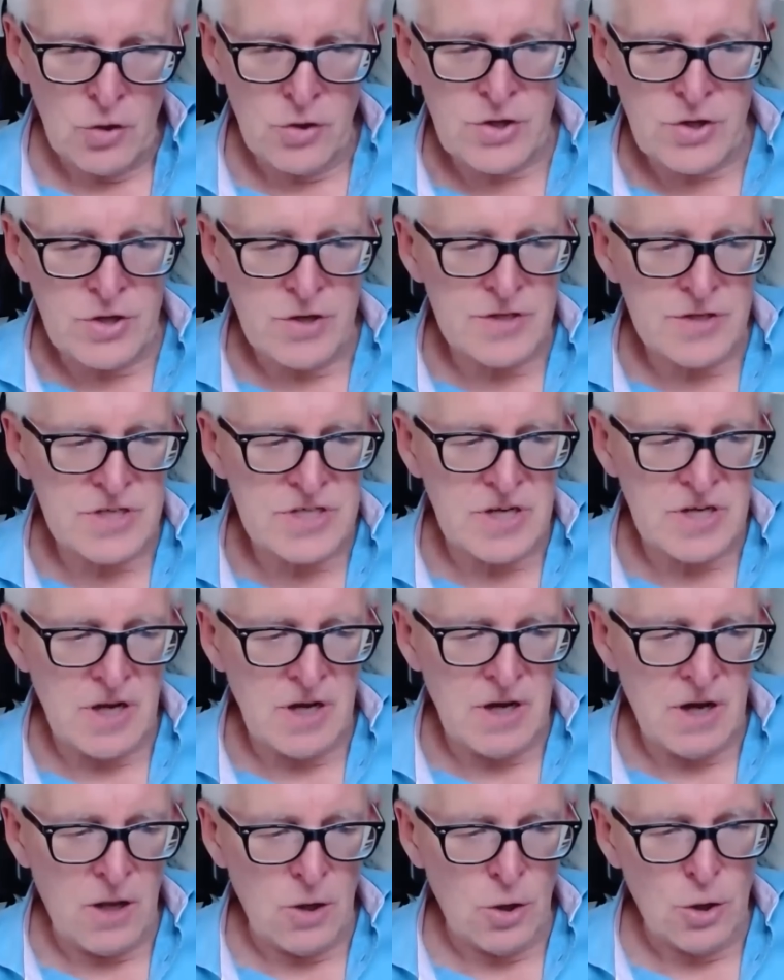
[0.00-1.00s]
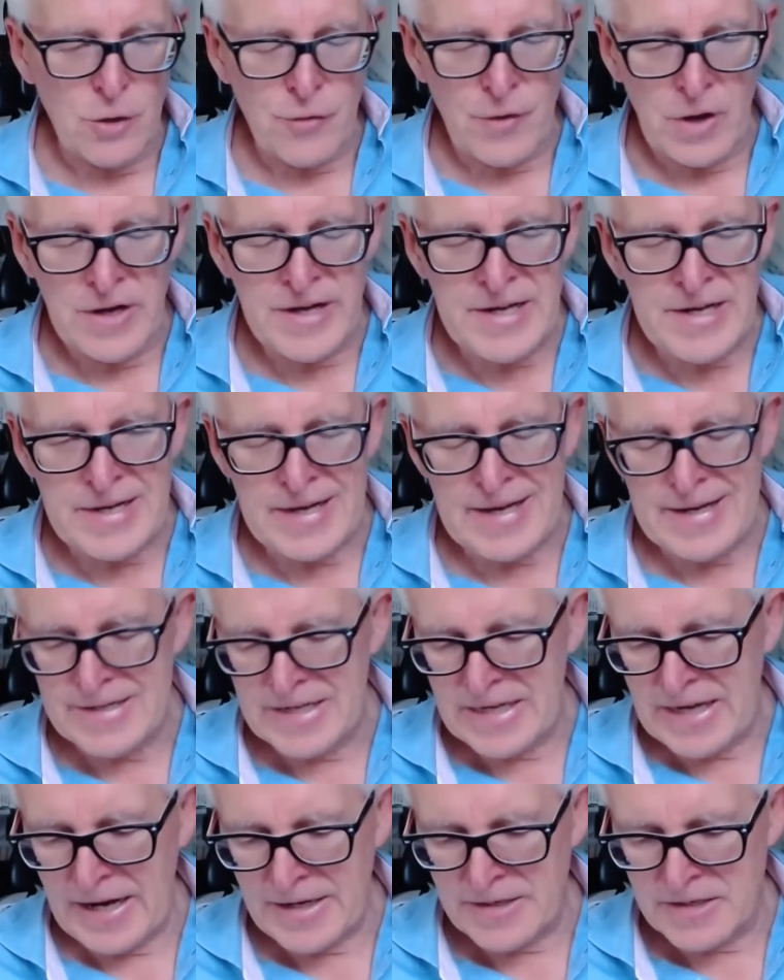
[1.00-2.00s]
look at uh, a lot of the leading
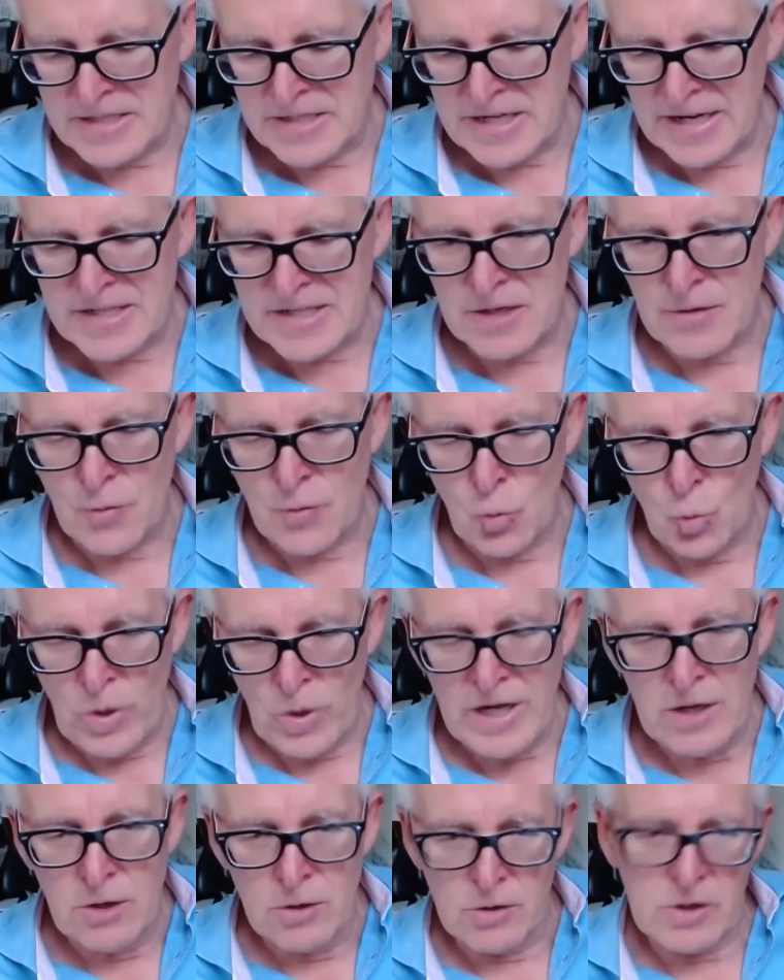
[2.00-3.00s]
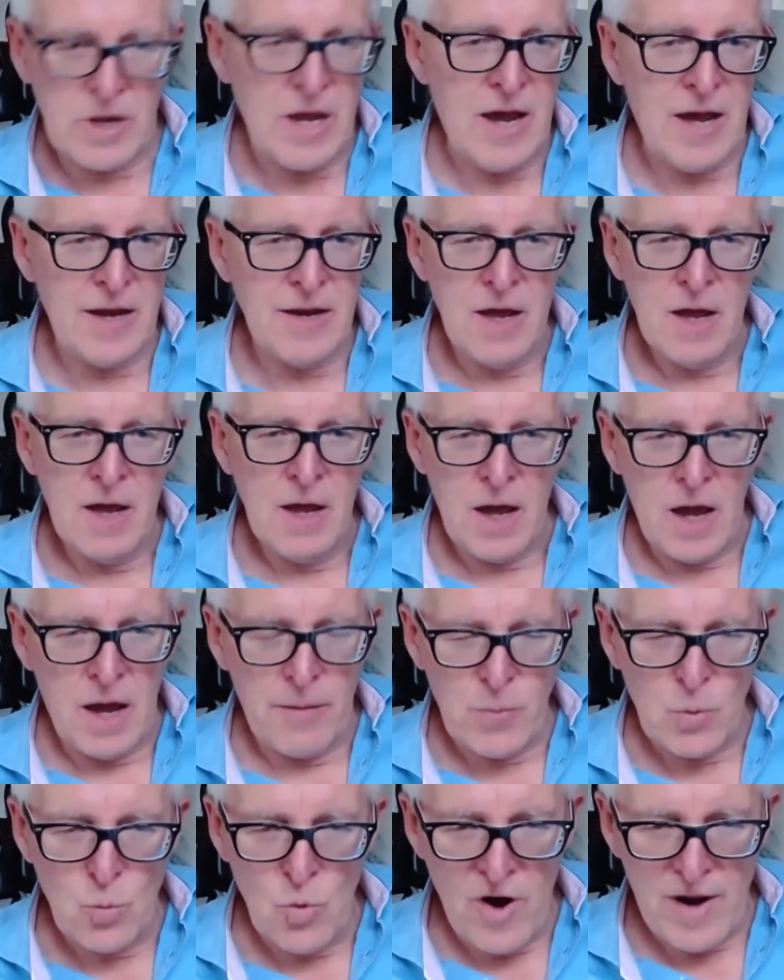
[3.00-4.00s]
indicator data that we look at, I
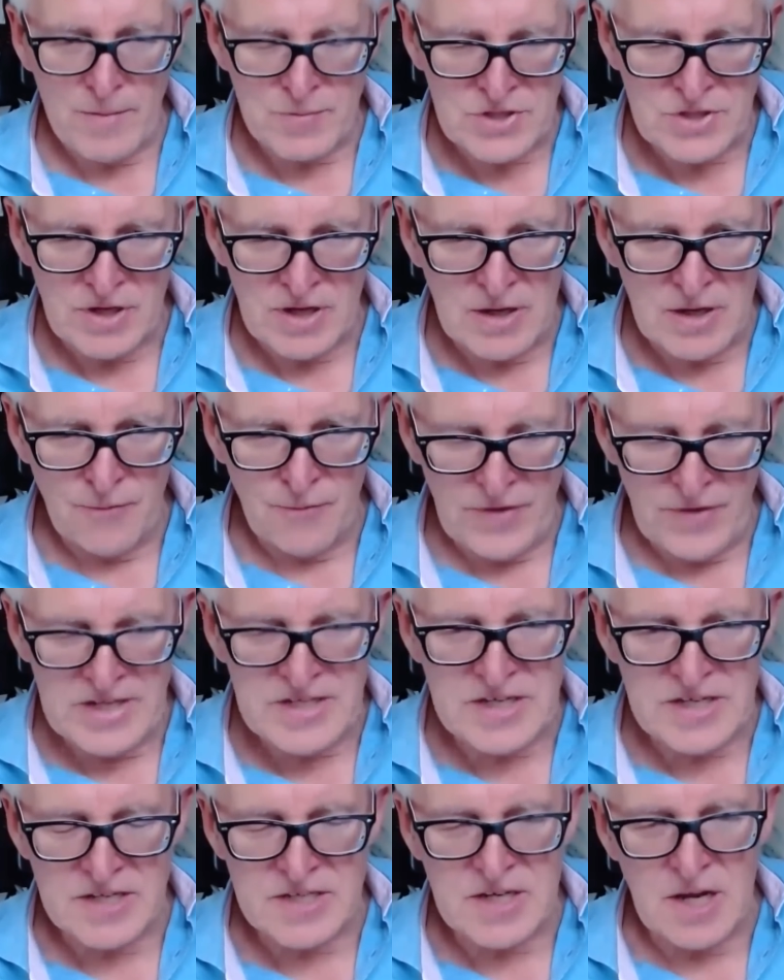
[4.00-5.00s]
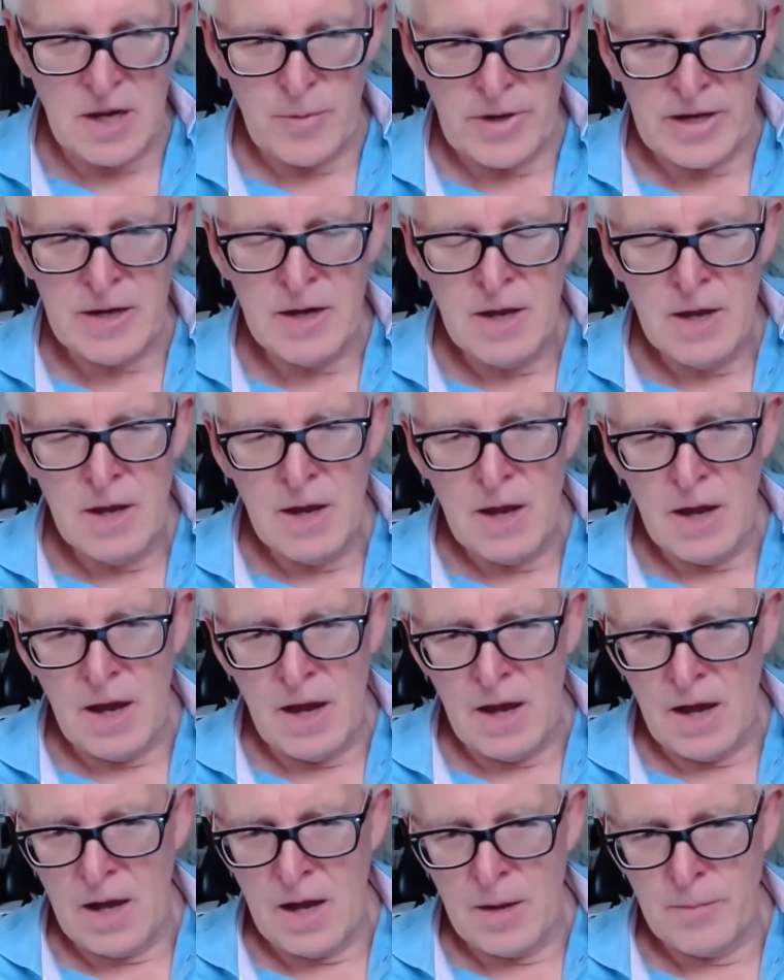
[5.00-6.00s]
mean, we're absolutely convinced it's coming.
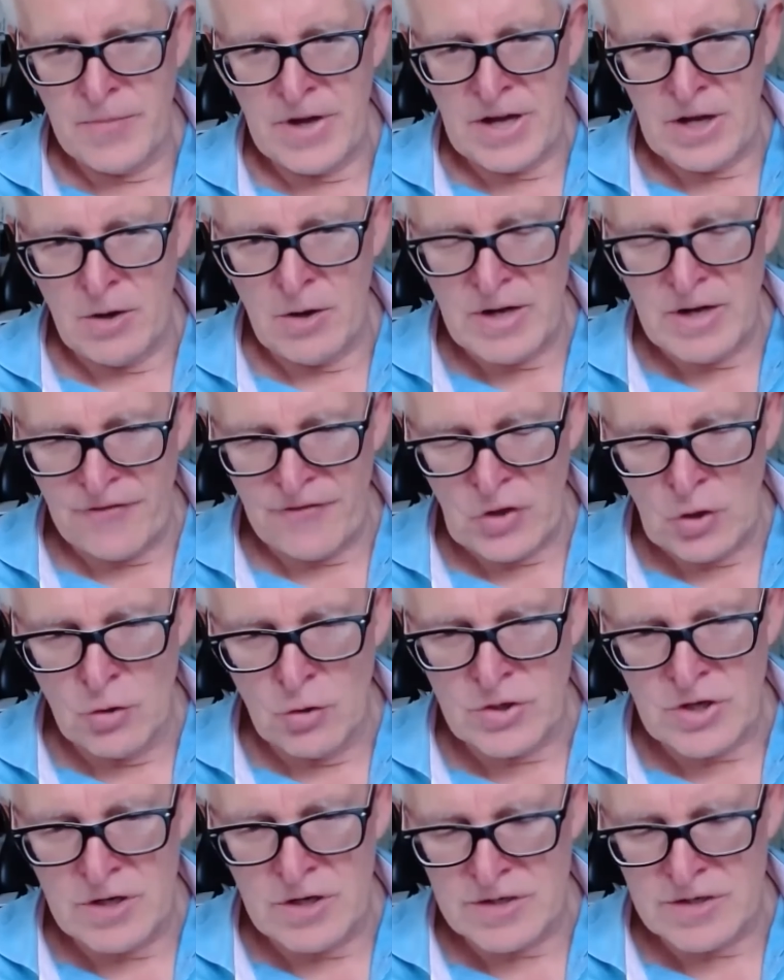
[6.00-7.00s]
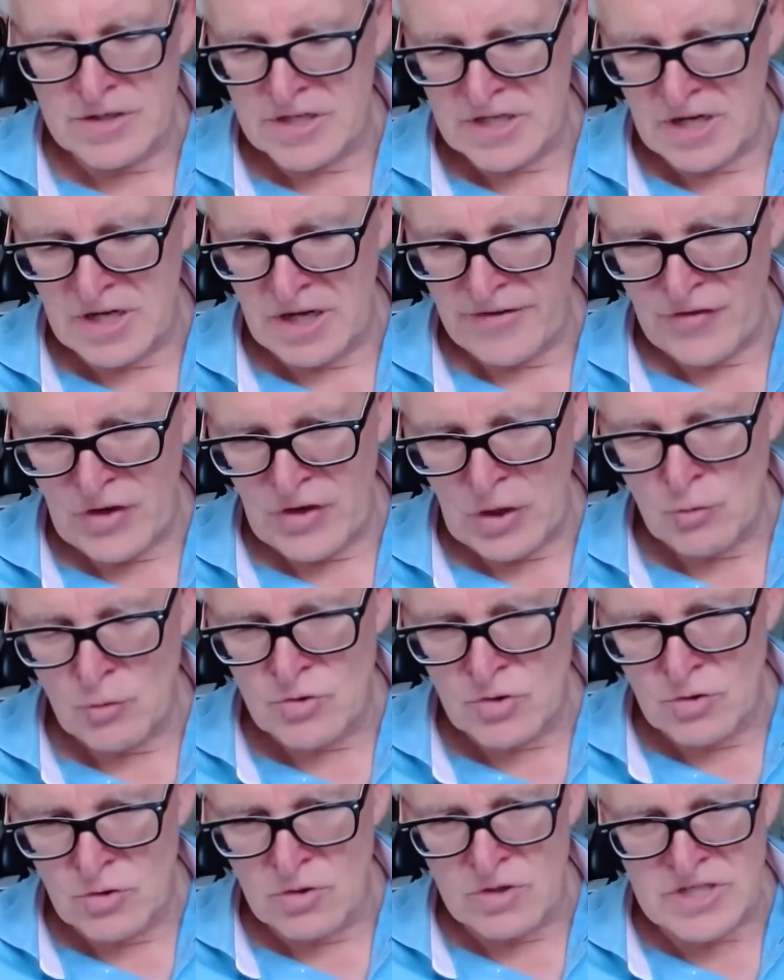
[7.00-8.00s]
Uh, you know, if you look at uh, if you
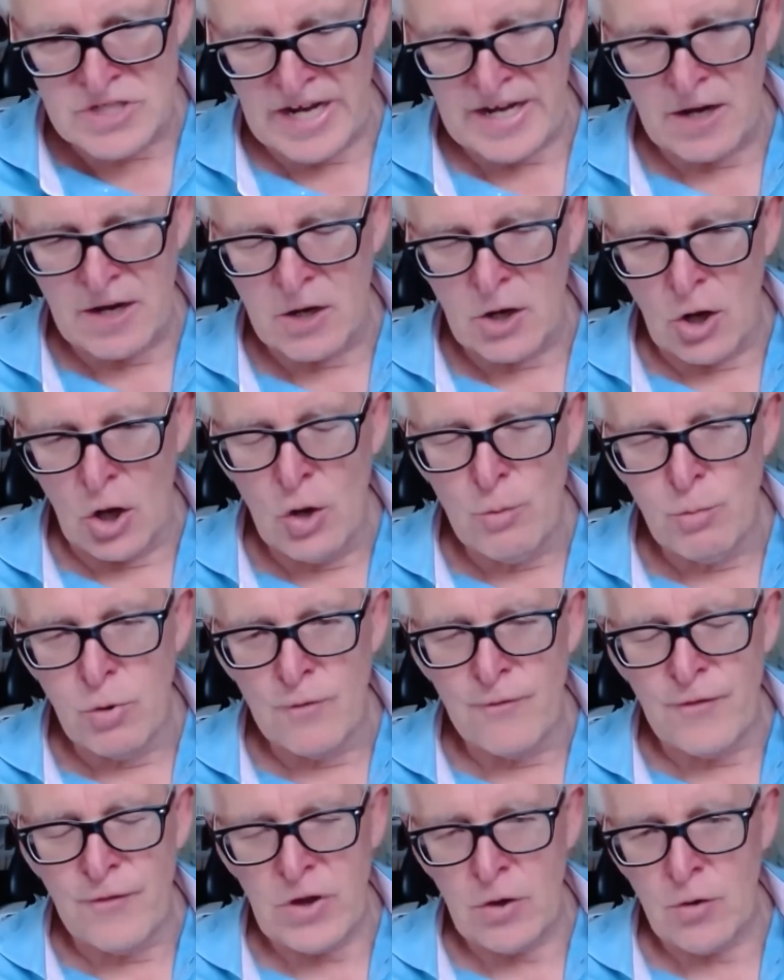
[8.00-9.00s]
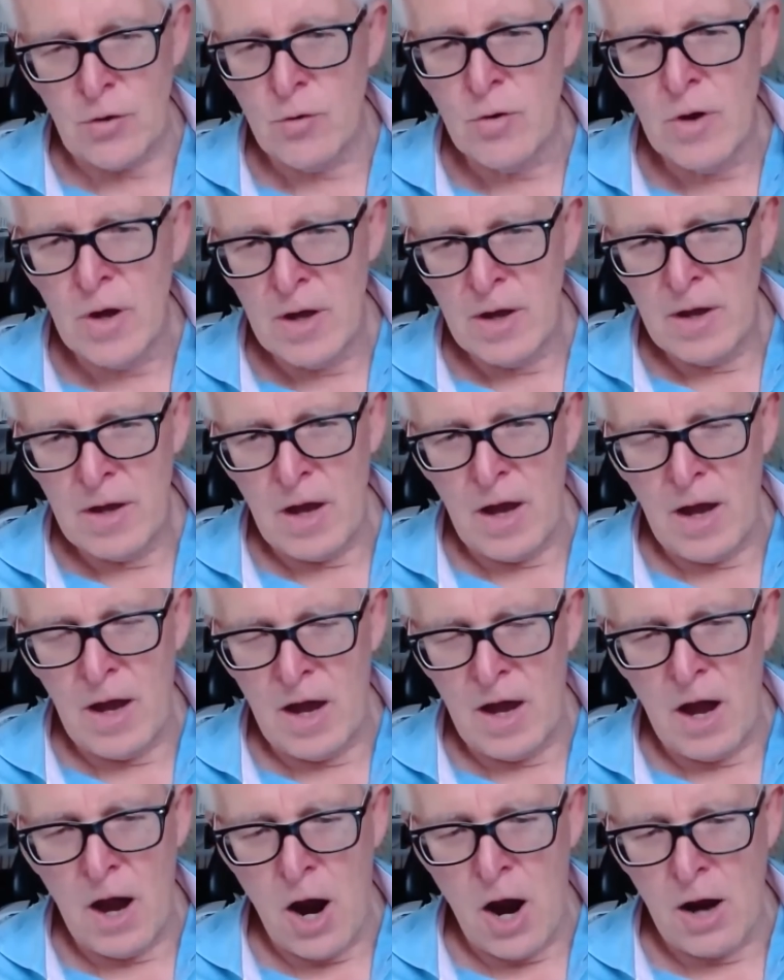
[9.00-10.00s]
take a global view,
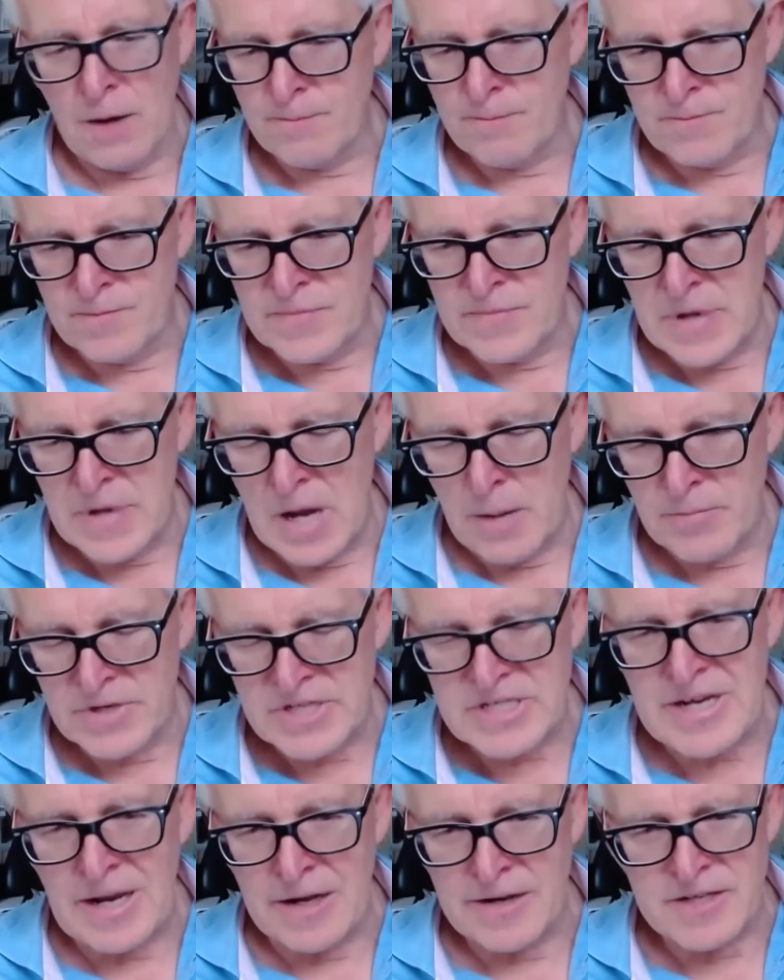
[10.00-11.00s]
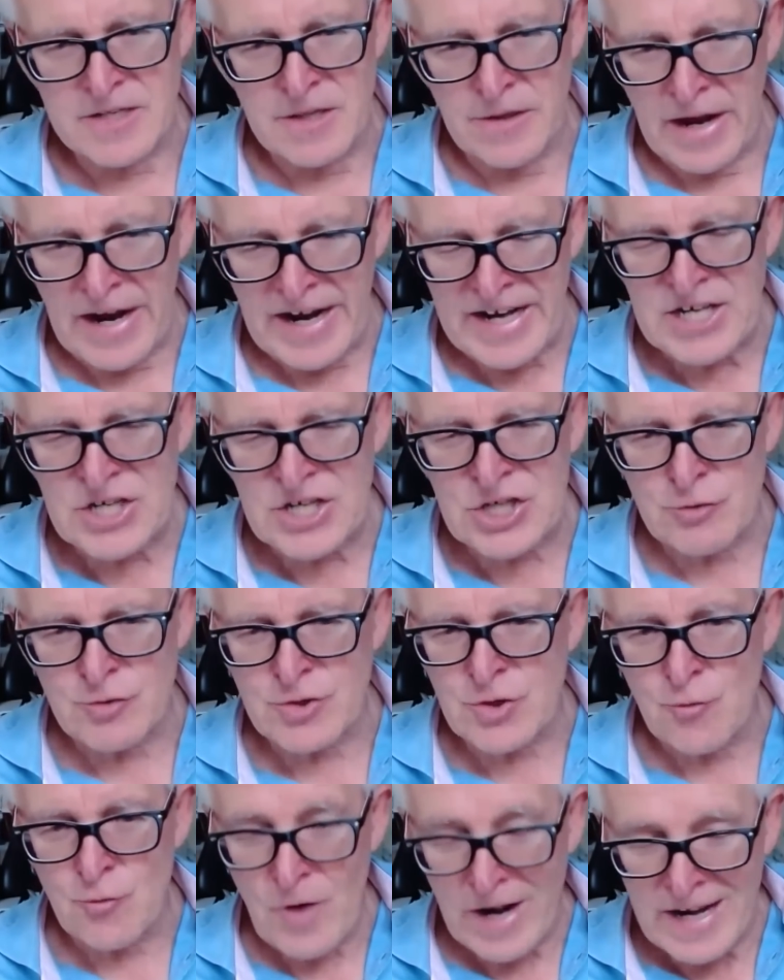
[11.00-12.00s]
uh, our numbers tell us that Asia
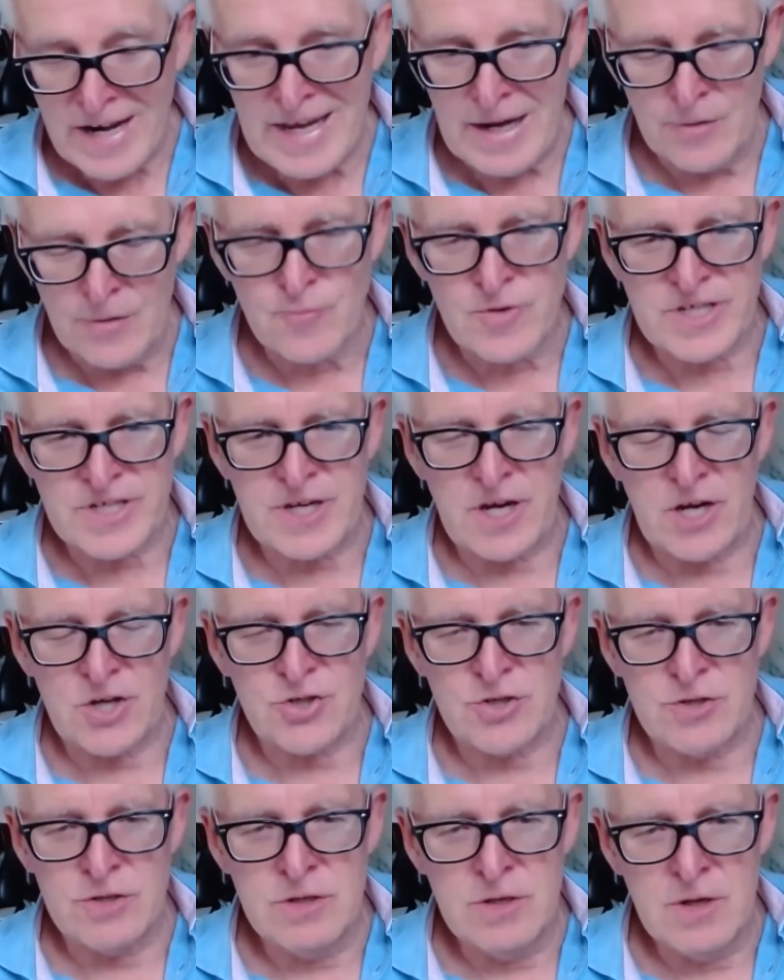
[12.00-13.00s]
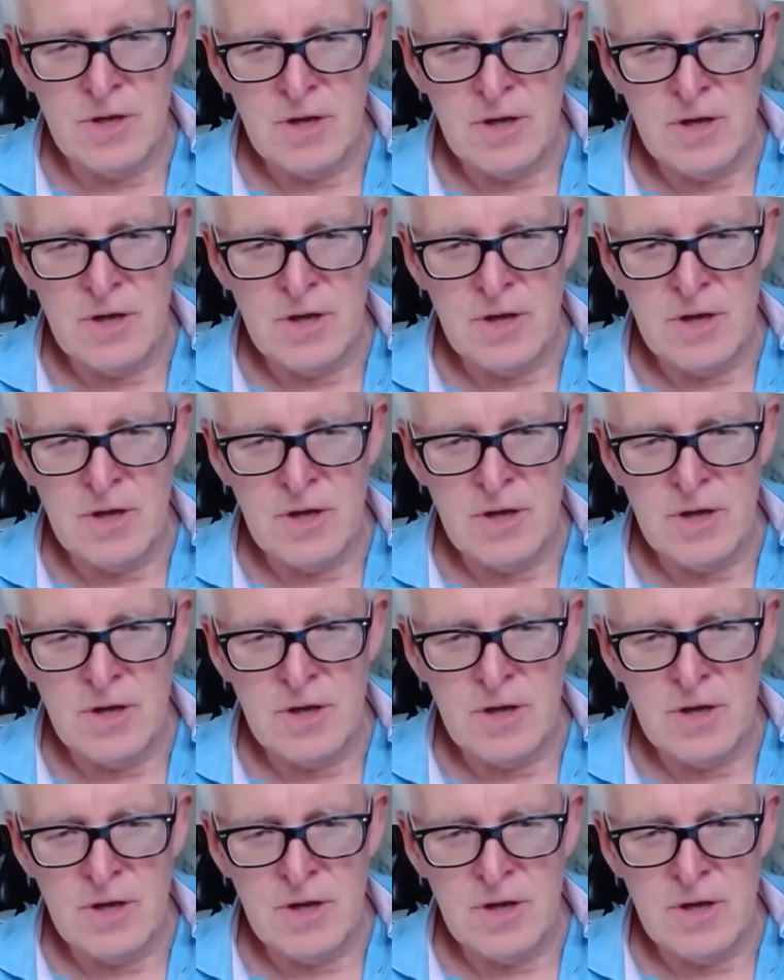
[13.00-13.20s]
is already in recession,